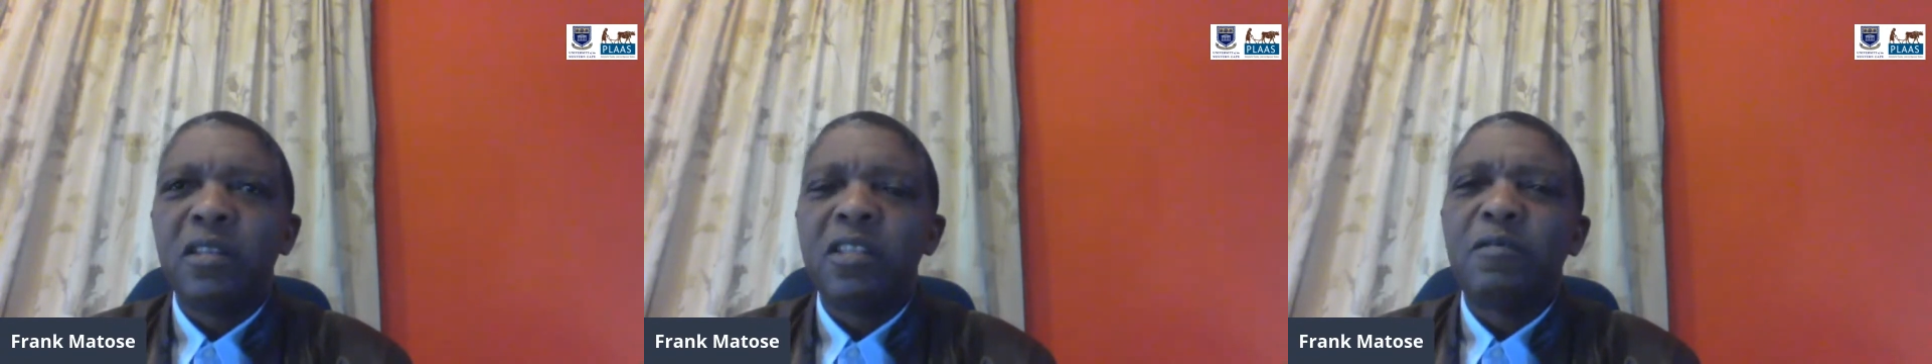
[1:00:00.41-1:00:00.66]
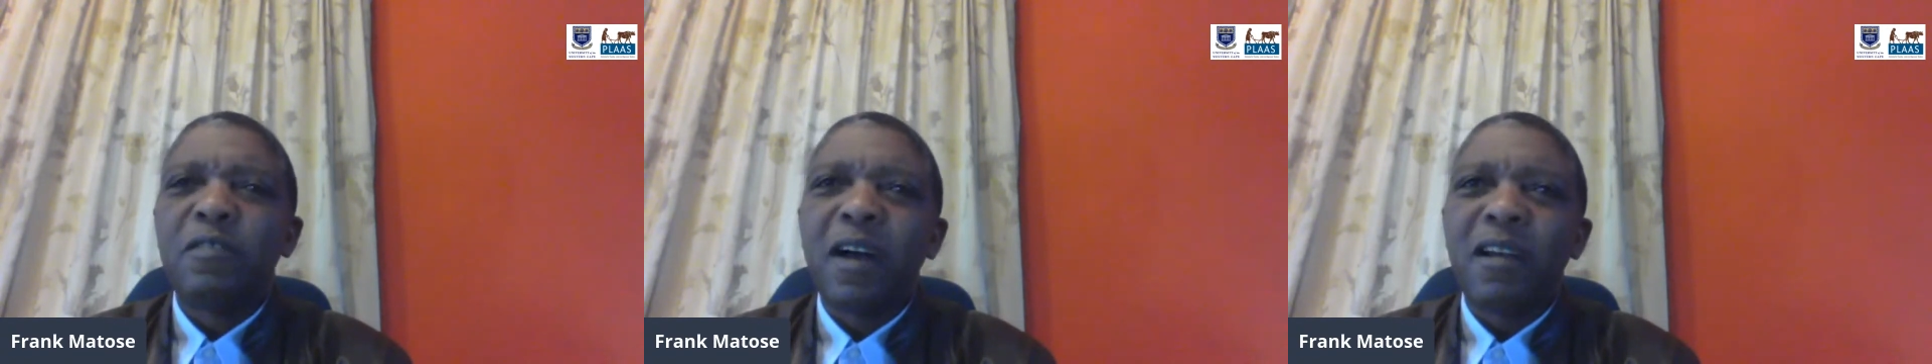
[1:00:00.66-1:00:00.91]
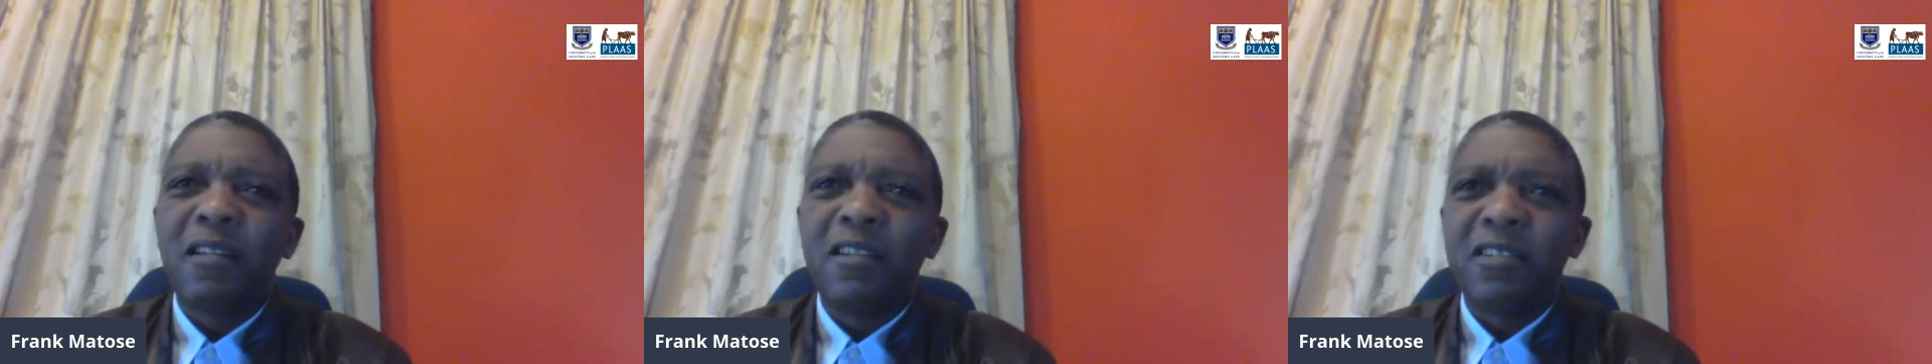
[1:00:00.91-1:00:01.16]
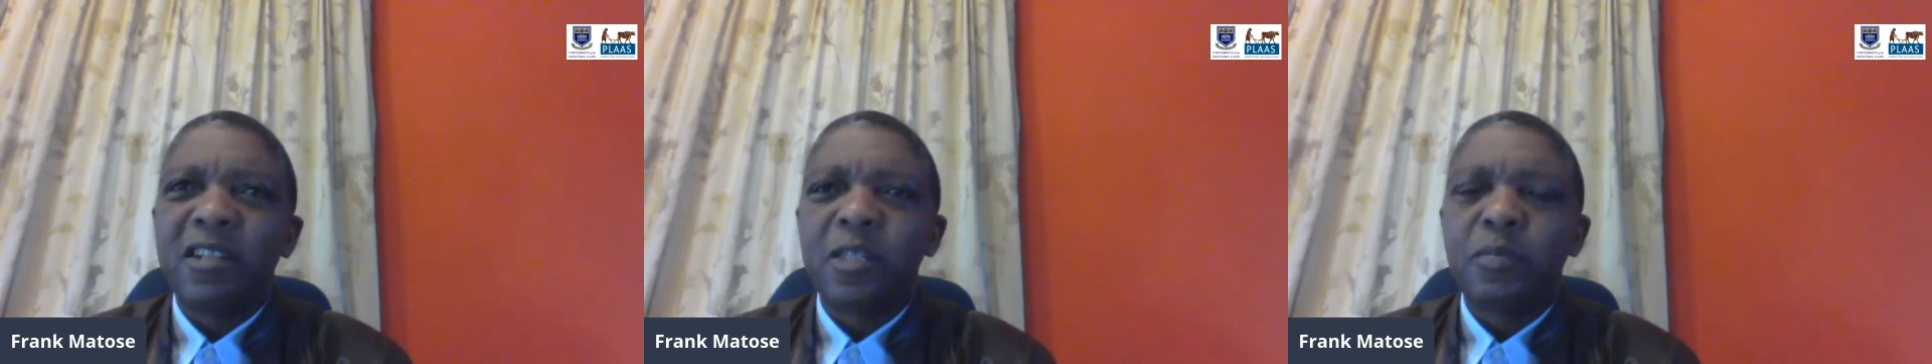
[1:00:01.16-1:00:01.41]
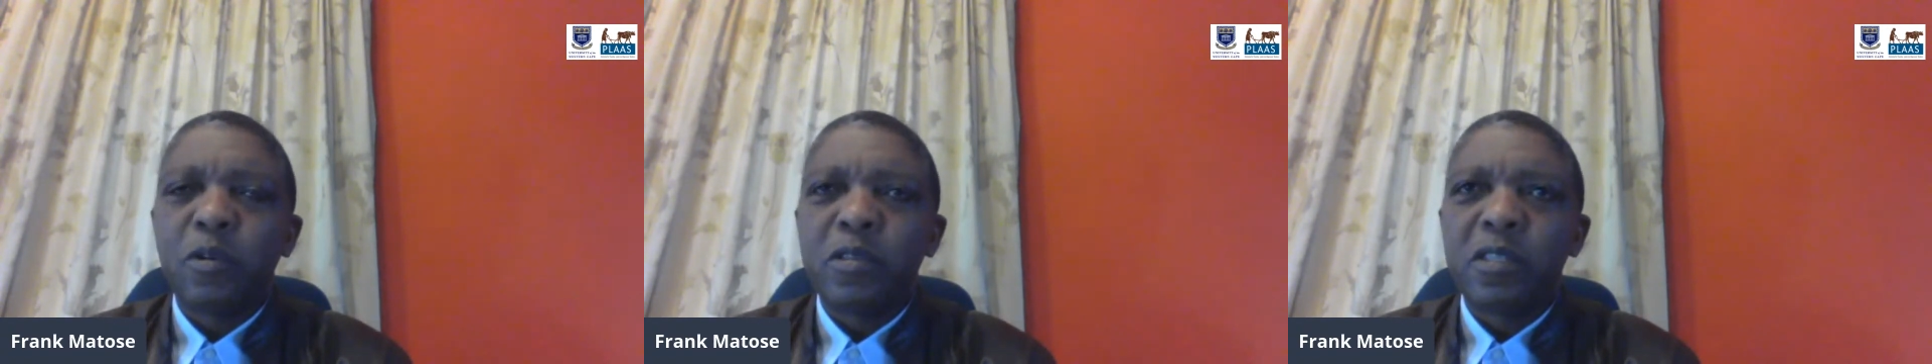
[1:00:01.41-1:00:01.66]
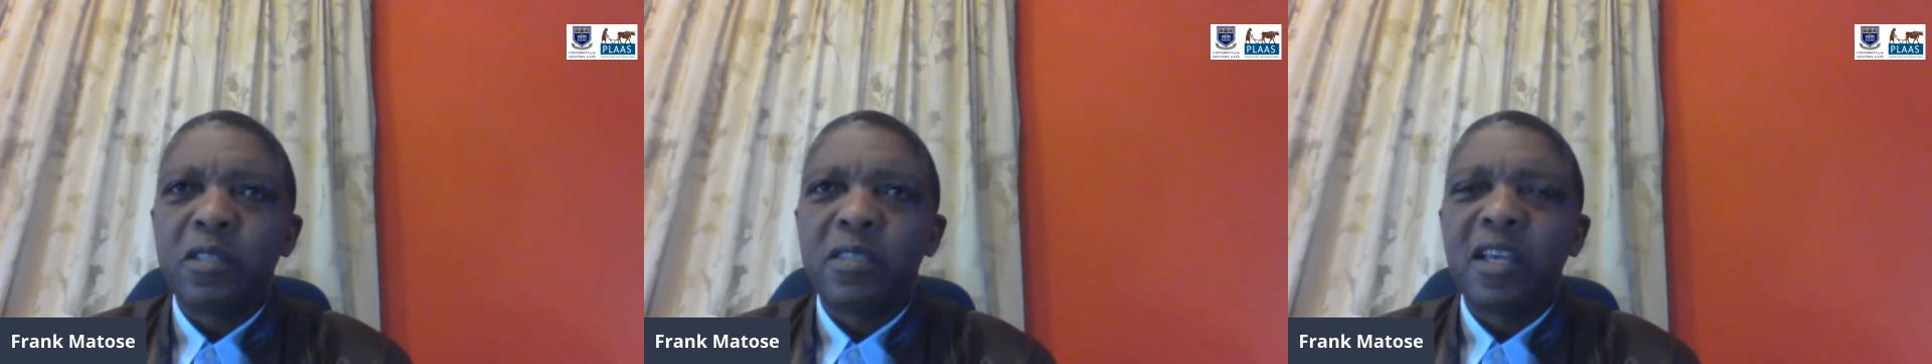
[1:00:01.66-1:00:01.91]
these violent
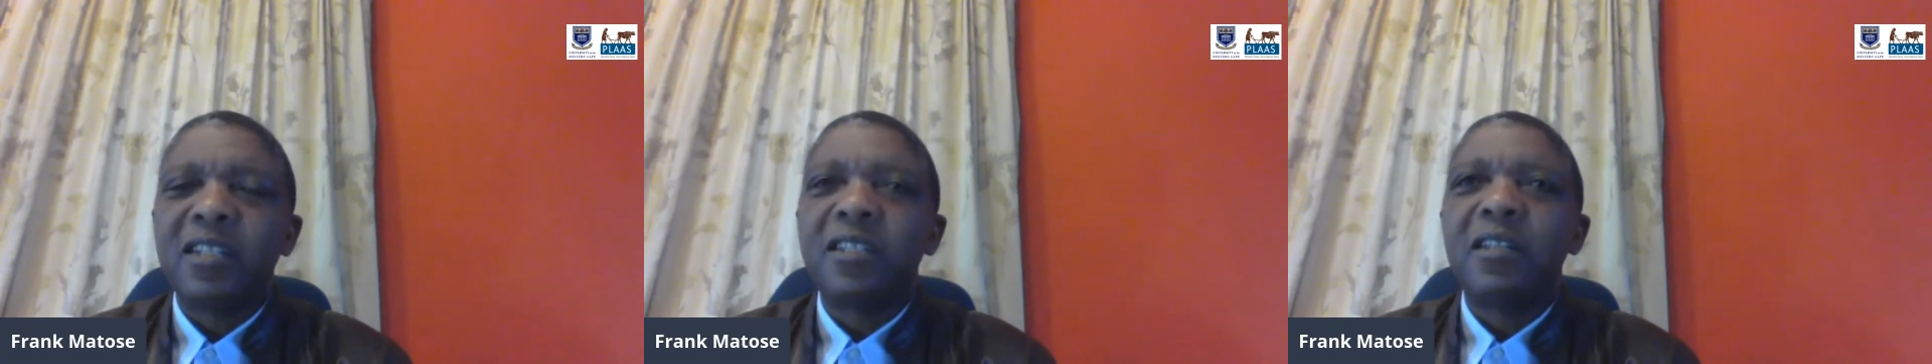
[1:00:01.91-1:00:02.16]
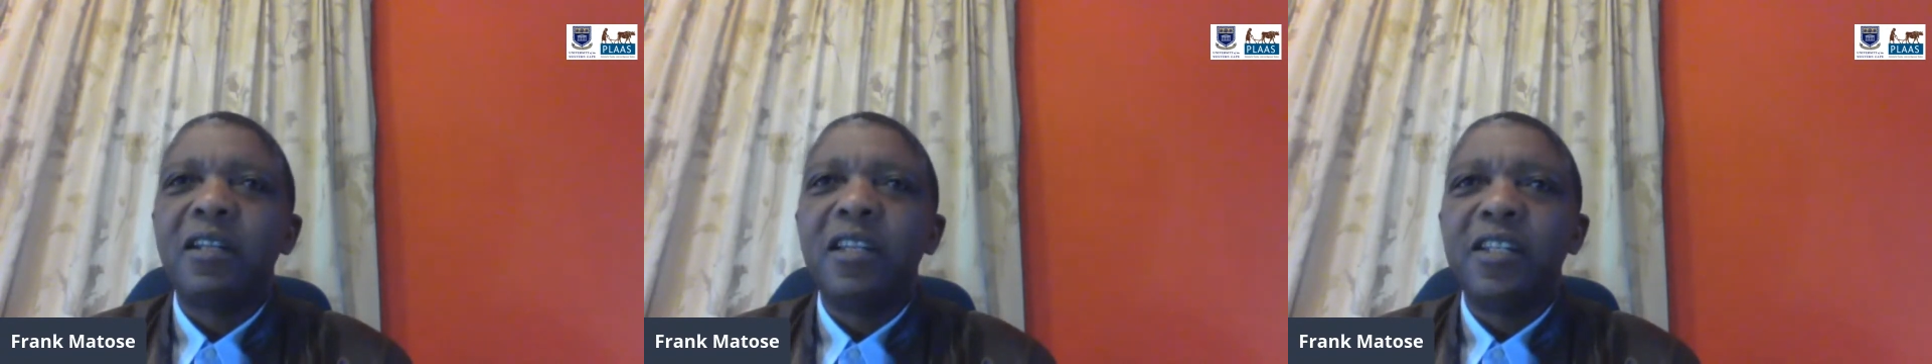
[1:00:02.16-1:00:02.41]
responses that